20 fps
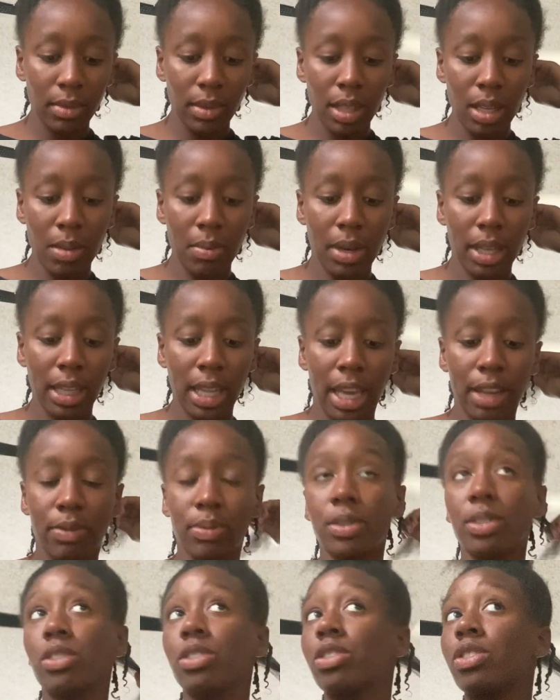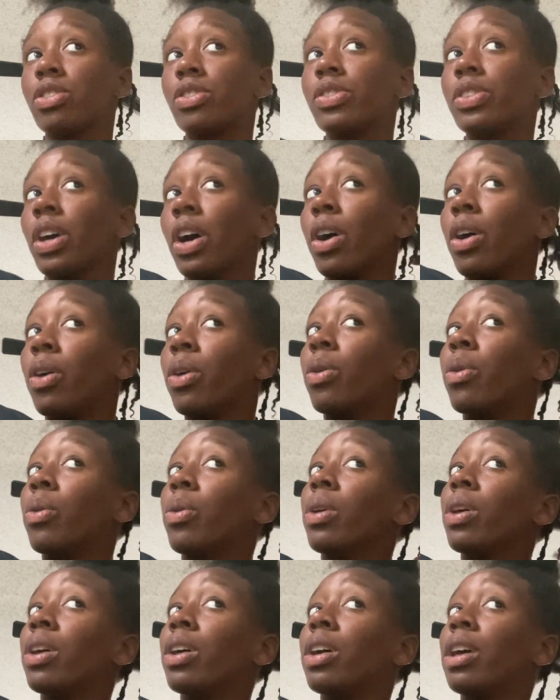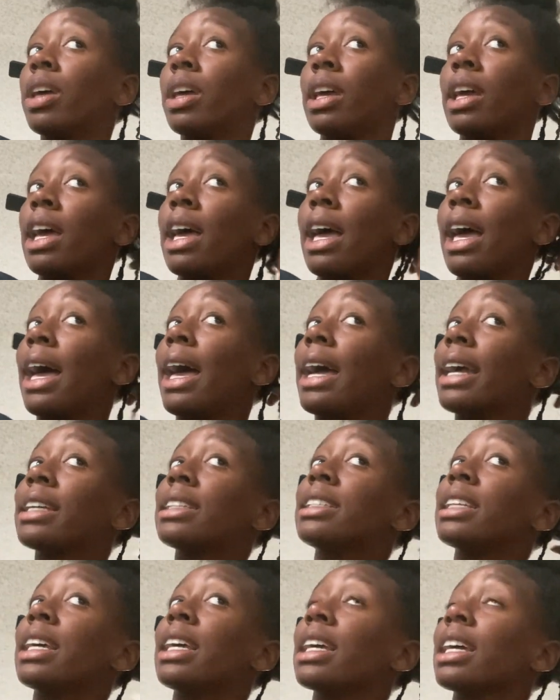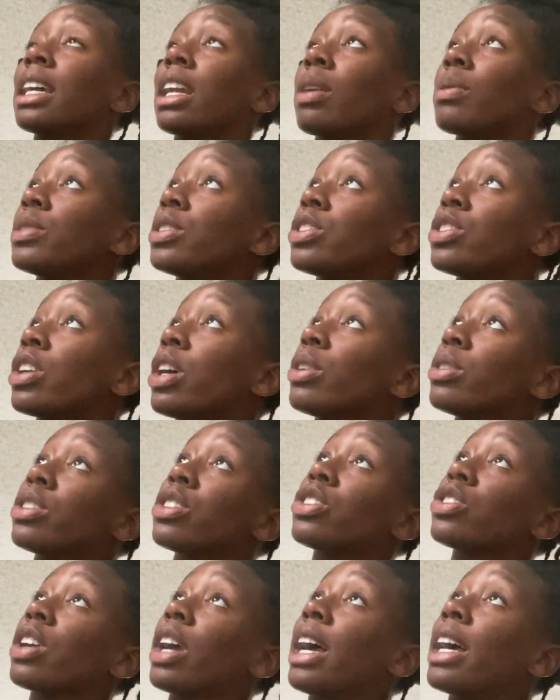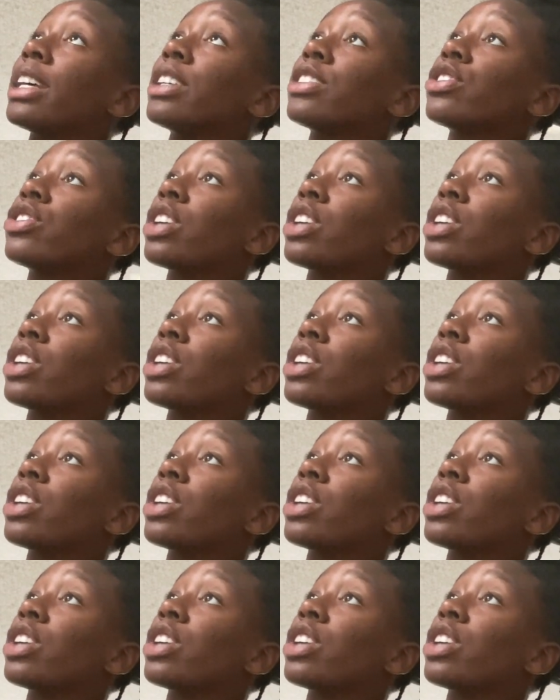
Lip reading: my life was just so hectic and I was so stressed.